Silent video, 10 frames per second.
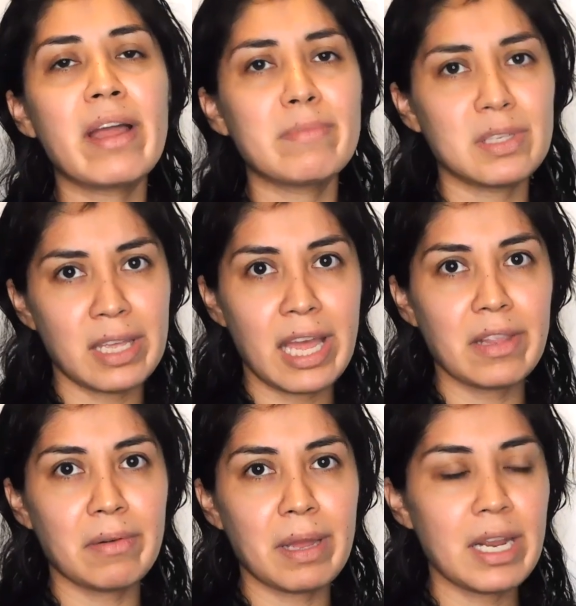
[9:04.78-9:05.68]
M together.
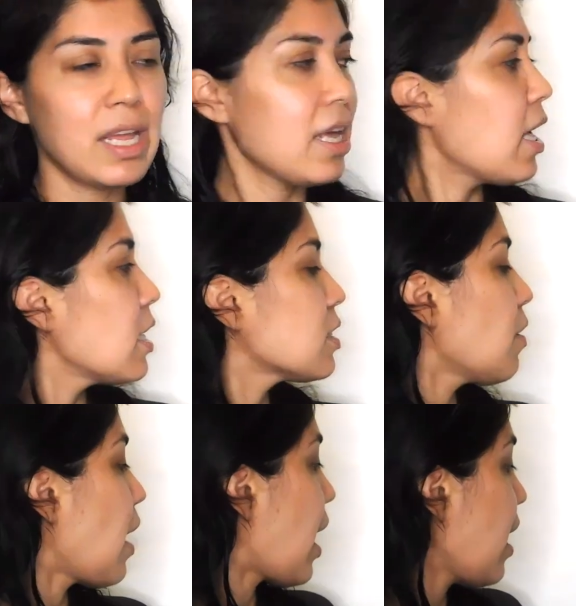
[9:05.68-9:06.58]
Ready? So
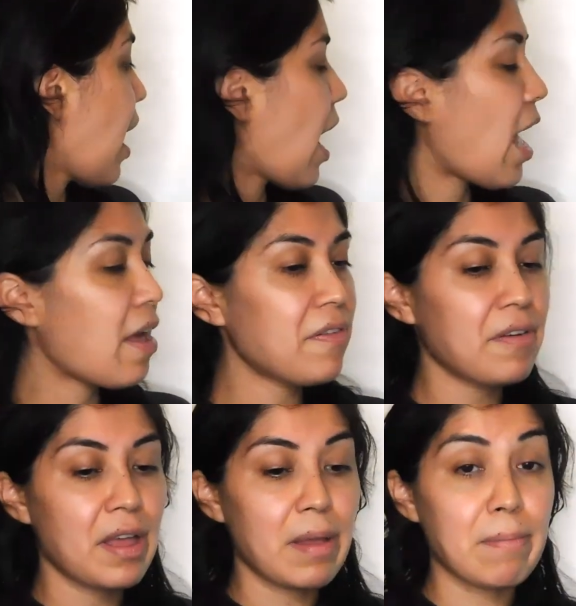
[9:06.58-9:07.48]
I have
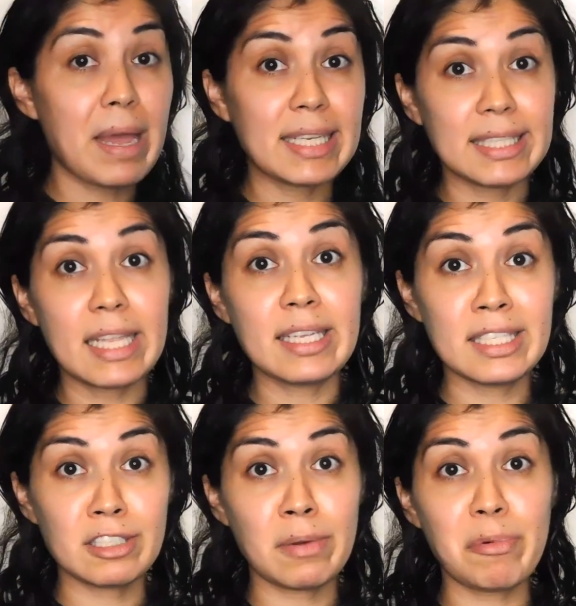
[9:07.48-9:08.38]
my sentence
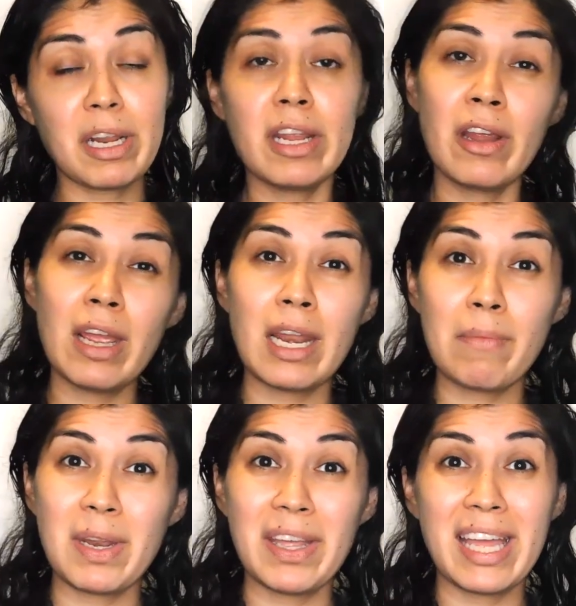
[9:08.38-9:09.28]
strip right here, and I'm
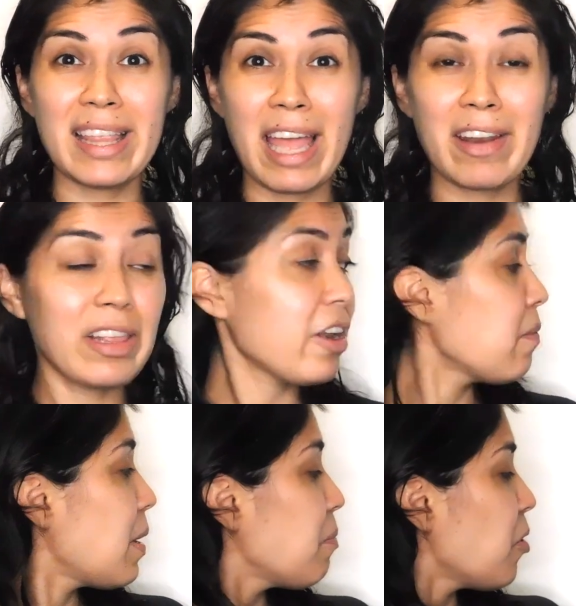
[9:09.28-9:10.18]
going to get down a little
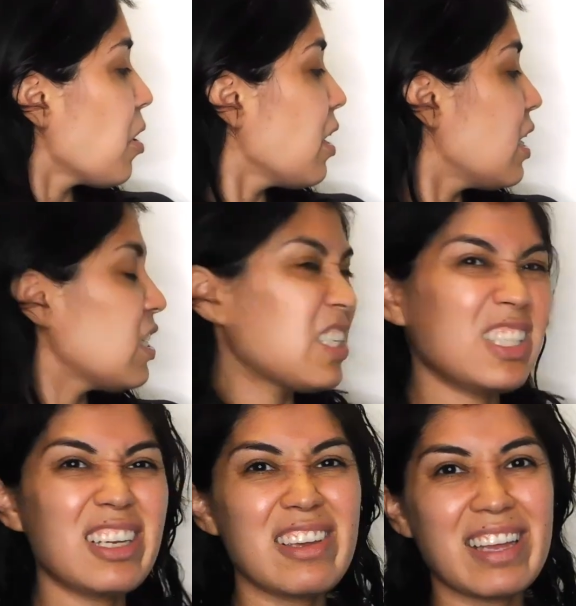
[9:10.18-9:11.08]
bit more just so
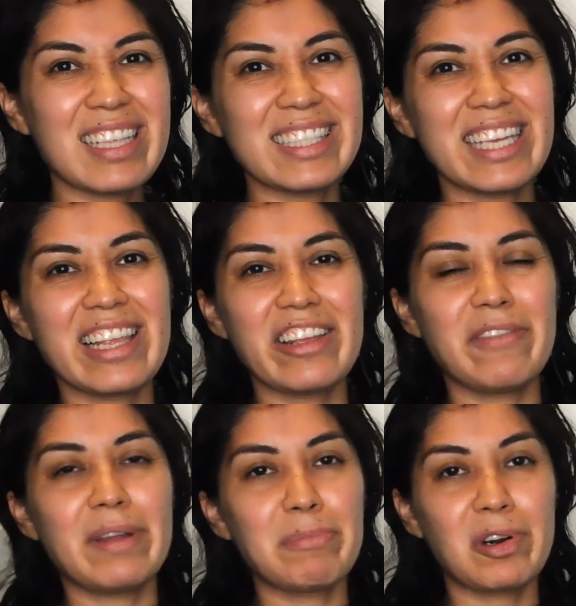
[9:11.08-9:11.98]
you can see a little
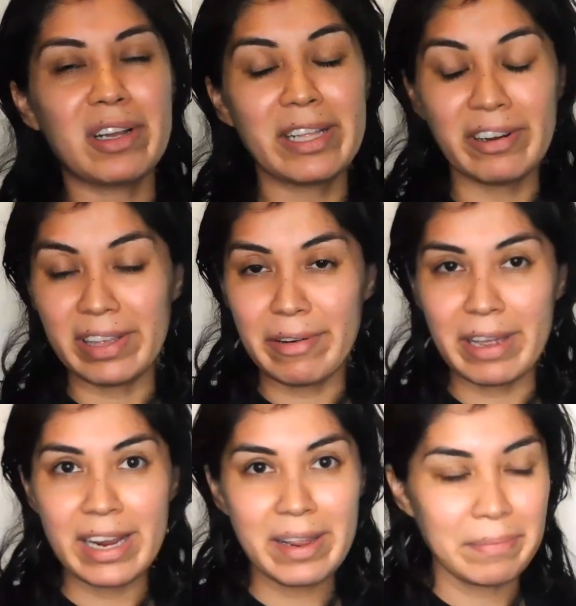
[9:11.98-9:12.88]
bit more clearly.
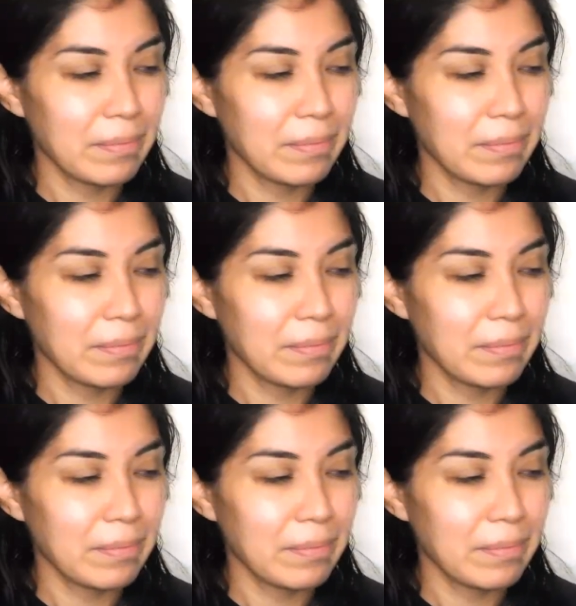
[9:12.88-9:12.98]
Ready?